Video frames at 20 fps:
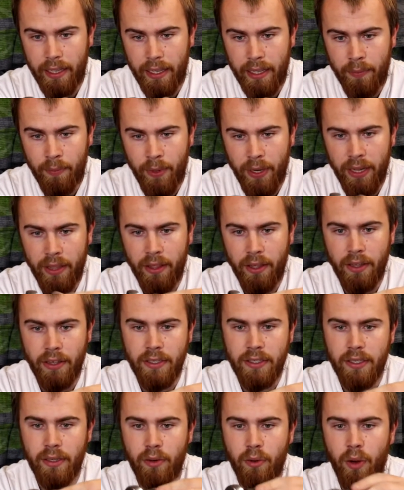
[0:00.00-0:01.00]
in one of
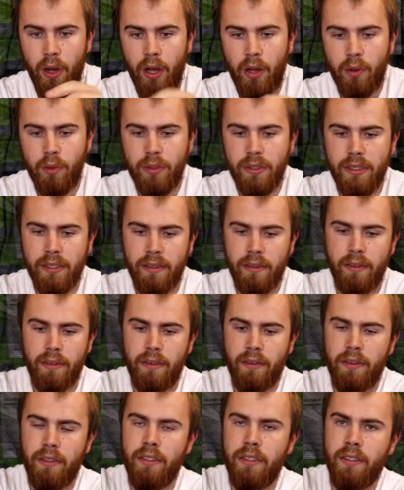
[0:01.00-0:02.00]
those little holes
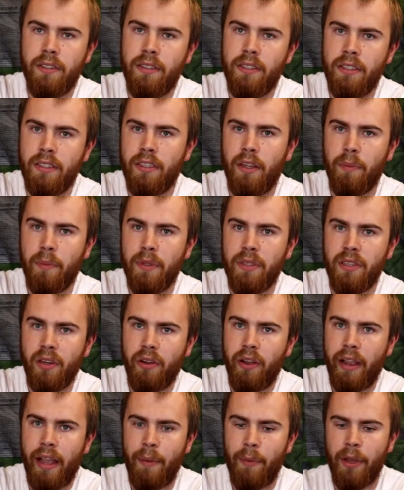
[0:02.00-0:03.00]
to stop the
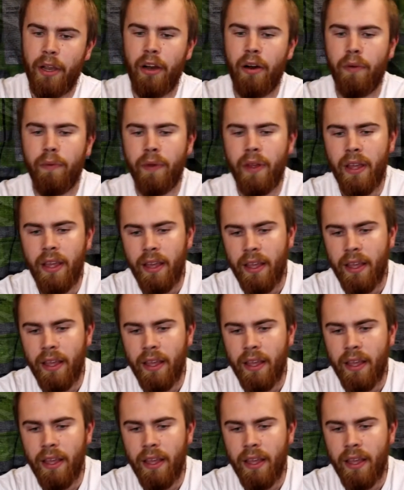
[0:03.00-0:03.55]
socket coming off.